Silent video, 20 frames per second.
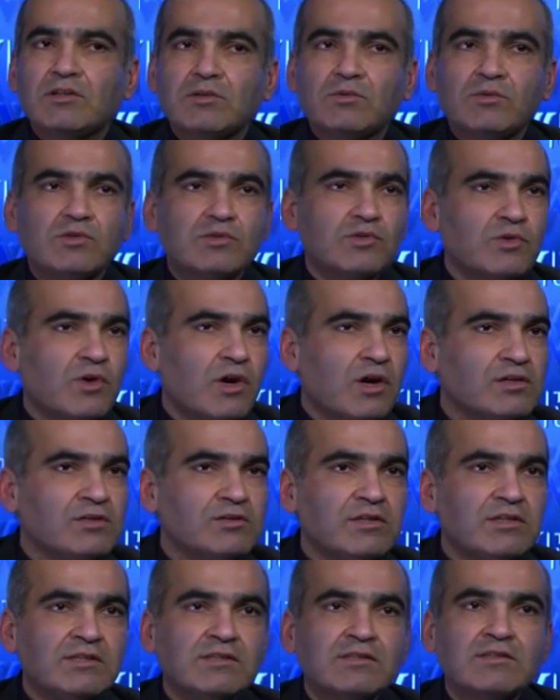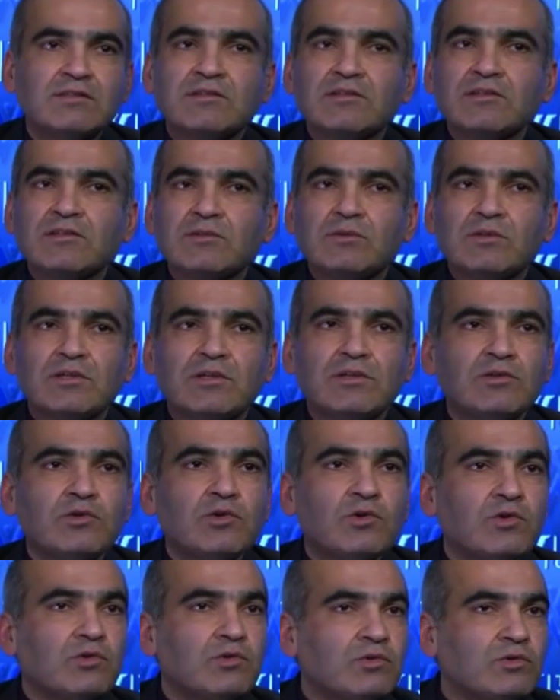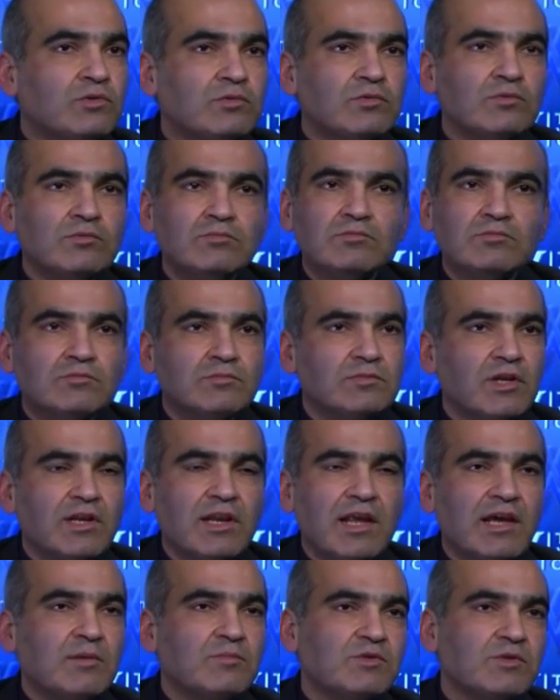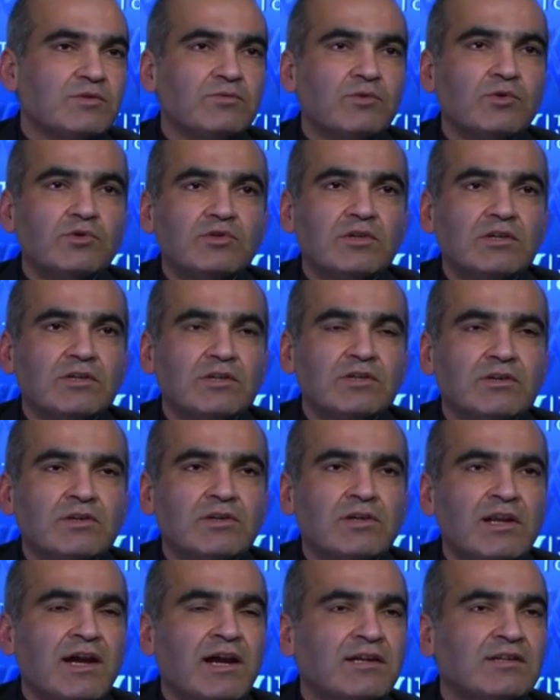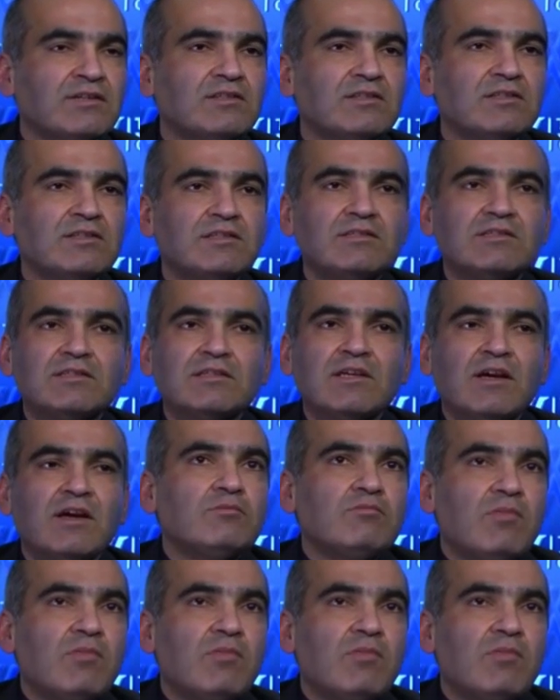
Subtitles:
There was no unrest. There were no claims of voter irregularities.